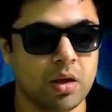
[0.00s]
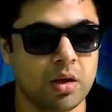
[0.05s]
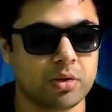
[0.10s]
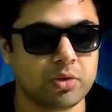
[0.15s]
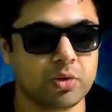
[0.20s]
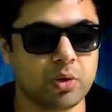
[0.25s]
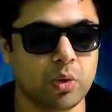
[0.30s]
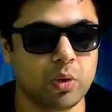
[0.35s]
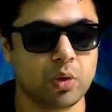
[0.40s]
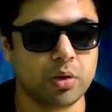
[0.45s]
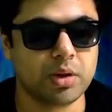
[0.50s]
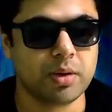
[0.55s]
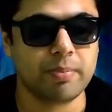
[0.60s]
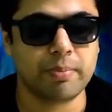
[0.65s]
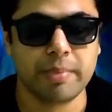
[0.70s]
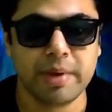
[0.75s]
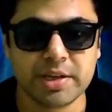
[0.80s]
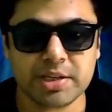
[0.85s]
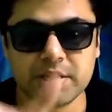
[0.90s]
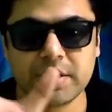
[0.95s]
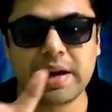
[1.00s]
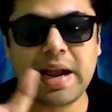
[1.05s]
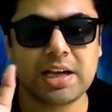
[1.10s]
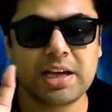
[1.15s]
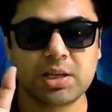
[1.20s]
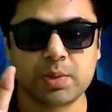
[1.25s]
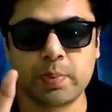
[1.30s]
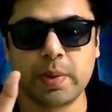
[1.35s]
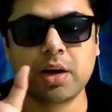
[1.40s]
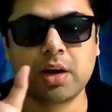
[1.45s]
So the major
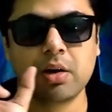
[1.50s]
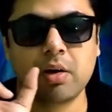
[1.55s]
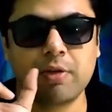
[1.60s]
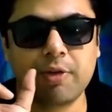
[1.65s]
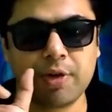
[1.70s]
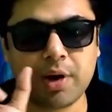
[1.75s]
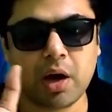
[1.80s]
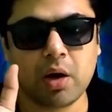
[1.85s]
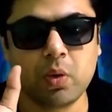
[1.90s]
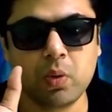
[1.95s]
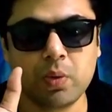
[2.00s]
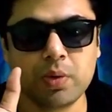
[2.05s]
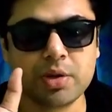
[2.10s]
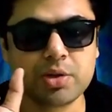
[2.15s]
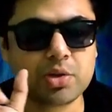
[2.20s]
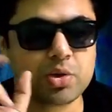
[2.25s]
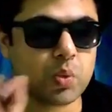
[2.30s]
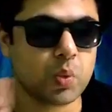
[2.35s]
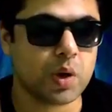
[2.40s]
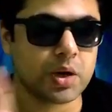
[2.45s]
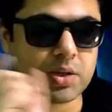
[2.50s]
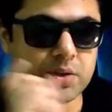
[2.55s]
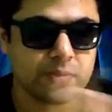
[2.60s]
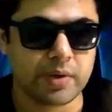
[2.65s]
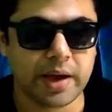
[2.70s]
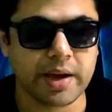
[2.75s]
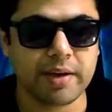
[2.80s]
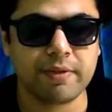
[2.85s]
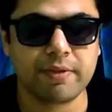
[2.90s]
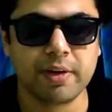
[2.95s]
aspect of Rahu is towards
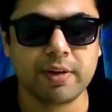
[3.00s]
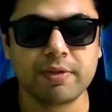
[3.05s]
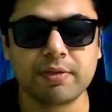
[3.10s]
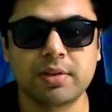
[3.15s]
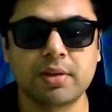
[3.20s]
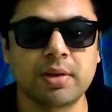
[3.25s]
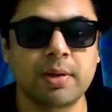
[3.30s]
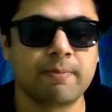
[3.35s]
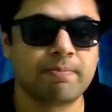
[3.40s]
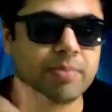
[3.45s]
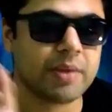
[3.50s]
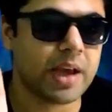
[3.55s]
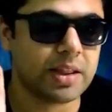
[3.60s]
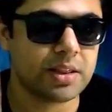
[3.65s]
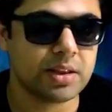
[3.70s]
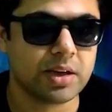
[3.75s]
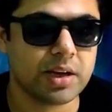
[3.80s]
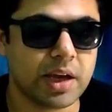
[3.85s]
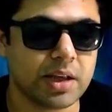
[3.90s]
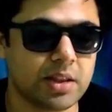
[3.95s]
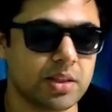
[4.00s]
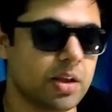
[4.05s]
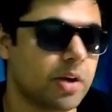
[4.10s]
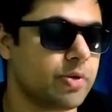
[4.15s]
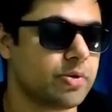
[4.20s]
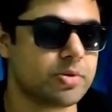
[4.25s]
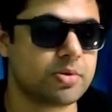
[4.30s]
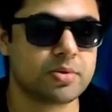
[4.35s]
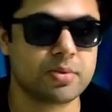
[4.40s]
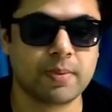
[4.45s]
5, 5th and the 9th
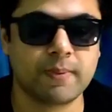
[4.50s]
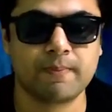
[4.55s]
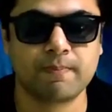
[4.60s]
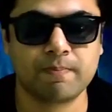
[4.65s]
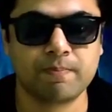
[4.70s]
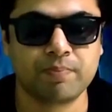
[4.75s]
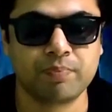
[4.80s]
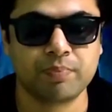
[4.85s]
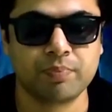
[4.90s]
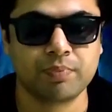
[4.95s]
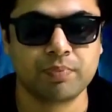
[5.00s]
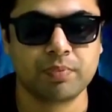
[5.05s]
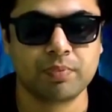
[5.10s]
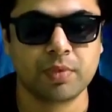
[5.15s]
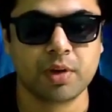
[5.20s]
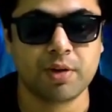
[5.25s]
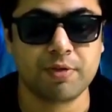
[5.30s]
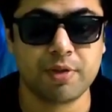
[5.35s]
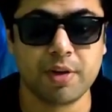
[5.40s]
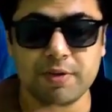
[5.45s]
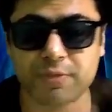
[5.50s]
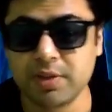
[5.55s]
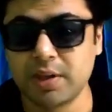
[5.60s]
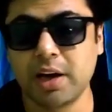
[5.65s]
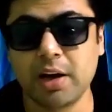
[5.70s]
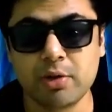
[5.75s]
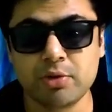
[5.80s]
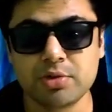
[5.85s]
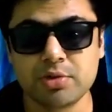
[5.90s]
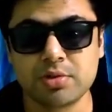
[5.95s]
house. 5th
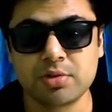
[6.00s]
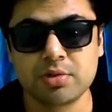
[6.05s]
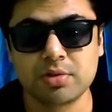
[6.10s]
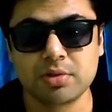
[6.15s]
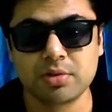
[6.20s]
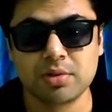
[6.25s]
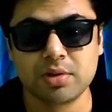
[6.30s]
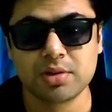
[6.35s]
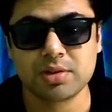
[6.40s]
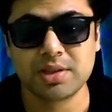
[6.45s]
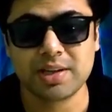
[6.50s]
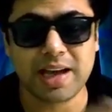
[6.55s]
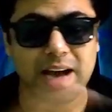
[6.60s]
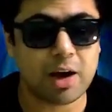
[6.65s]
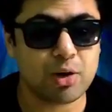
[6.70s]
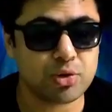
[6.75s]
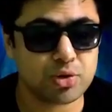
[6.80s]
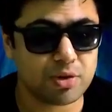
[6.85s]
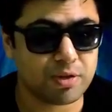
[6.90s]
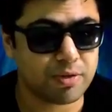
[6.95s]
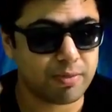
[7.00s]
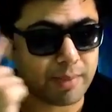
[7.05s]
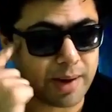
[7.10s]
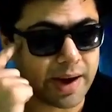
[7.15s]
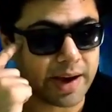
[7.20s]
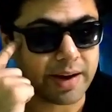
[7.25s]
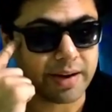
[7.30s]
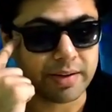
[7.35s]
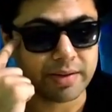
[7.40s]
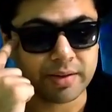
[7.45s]
house is the house of
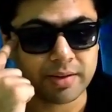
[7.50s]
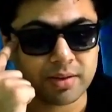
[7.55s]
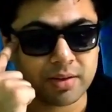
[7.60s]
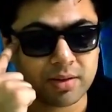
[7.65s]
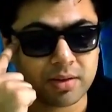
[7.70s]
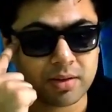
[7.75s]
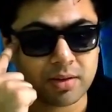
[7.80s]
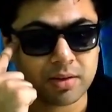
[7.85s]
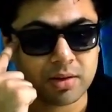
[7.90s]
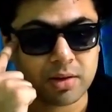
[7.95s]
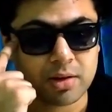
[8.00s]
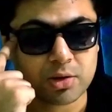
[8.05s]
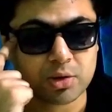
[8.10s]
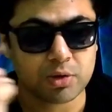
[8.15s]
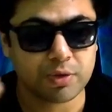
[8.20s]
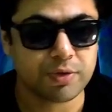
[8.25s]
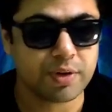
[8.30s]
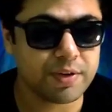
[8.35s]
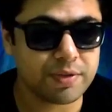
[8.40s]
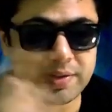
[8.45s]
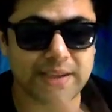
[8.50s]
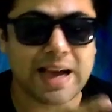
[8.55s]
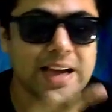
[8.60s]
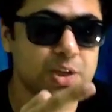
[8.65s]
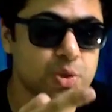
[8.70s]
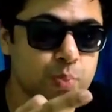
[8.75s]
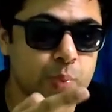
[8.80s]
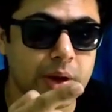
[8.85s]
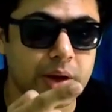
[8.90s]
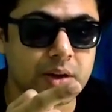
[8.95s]
mind. So fifth
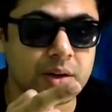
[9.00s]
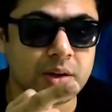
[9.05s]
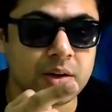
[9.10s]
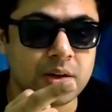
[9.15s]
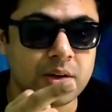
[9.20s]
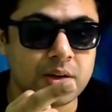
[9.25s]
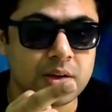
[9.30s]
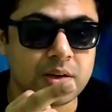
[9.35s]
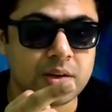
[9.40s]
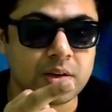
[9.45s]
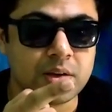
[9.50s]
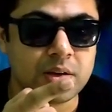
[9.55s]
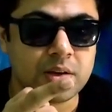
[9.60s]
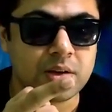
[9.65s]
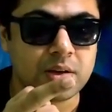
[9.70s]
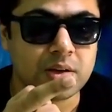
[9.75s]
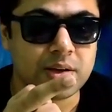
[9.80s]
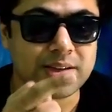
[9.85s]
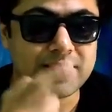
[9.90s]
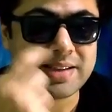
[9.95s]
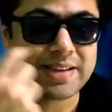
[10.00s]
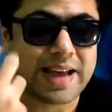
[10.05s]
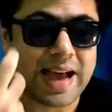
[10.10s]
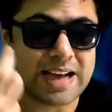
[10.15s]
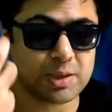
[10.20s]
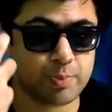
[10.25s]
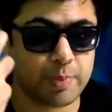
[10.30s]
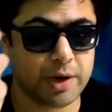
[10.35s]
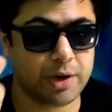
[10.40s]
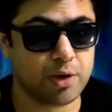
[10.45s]
aspect is the
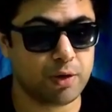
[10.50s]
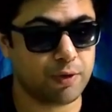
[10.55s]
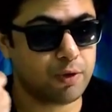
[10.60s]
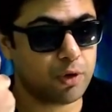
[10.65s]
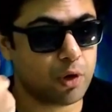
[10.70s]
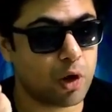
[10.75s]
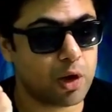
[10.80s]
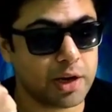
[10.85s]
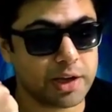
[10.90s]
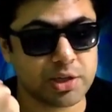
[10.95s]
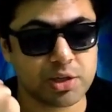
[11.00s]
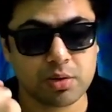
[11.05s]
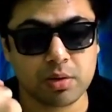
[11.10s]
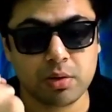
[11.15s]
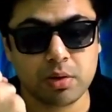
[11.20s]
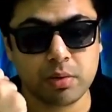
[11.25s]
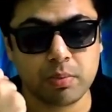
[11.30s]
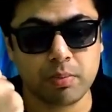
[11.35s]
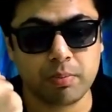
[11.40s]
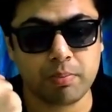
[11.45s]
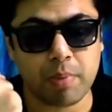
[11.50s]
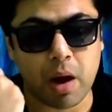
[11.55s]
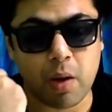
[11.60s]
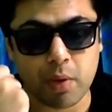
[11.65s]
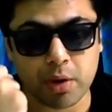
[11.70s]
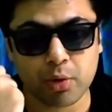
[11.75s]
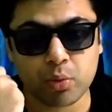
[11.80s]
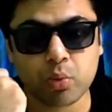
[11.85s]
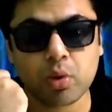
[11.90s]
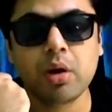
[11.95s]
aspect of knowledge,
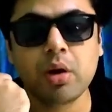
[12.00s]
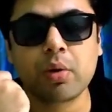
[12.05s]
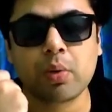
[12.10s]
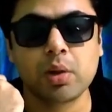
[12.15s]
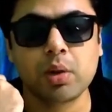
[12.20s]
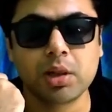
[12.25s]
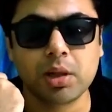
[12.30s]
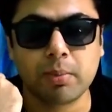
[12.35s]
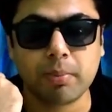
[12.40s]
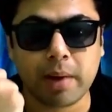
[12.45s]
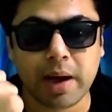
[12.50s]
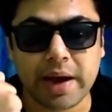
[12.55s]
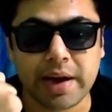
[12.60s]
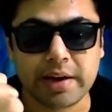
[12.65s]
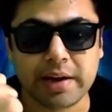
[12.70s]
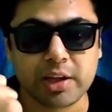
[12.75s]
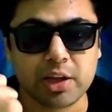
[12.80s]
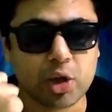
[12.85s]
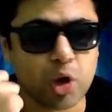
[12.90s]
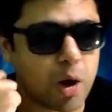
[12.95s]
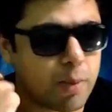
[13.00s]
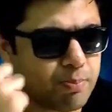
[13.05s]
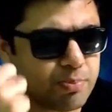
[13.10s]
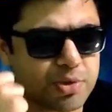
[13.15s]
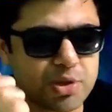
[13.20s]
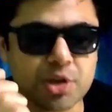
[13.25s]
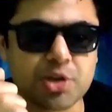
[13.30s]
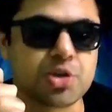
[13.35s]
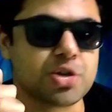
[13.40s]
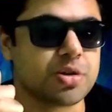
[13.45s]
power to control the mind, the
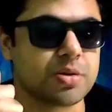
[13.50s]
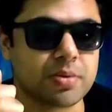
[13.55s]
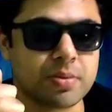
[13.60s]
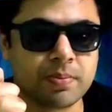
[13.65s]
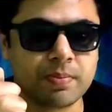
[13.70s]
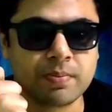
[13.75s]
obsession,